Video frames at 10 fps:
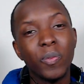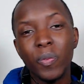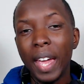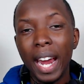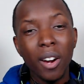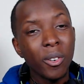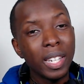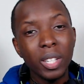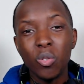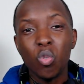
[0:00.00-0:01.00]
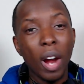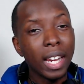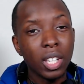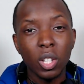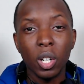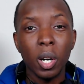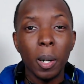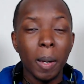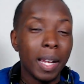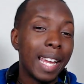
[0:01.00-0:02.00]
very
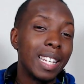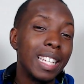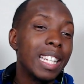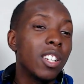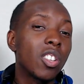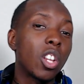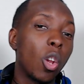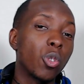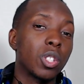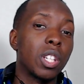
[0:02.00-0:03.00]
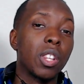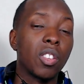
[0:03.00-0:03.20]
regular and leans closer to the